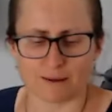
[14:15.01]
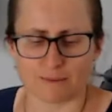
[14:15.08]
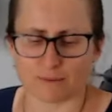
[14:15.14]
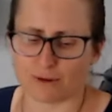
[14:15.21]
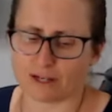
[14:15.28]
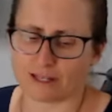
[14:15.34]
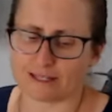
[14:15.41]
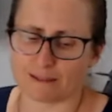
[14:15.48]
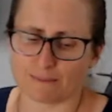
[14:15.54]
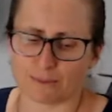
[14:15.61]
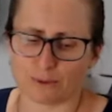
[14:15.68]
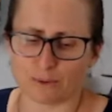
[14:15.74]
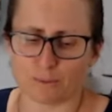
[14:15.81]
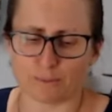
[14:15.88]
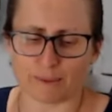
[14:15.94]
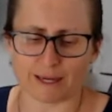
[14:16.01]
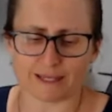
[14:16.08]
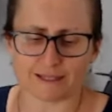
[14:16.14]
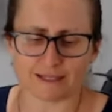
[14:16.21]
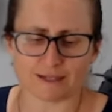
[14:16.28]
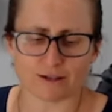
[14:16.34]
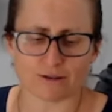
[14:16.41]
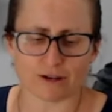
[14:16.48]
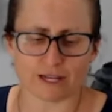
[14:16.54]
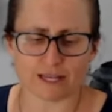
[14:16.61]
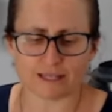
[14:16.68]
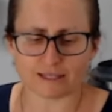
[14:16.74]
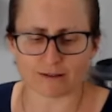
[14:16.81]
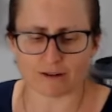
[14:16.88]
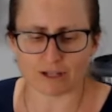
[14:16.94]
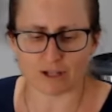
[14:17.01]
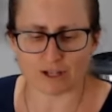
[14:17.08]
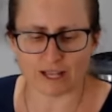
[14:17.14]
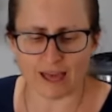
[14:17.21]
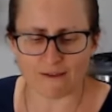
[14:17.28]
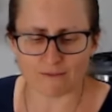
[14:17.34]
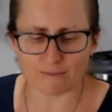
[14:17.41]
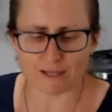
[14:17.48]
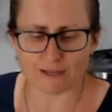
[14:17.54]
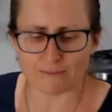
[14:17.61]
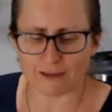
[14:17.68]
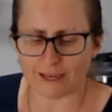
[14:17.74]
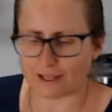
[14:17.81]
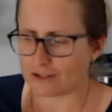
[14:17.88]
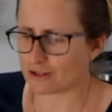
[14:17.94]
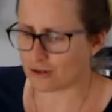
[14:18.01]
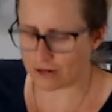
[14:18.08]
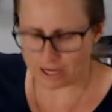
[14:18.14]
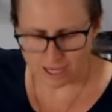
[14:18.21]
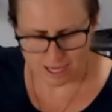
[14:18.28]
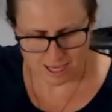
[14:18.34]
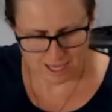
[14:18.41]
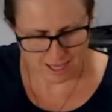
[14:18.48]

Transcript: Pretty simple, basic ingredients. I reckon you'd have them in your pantry.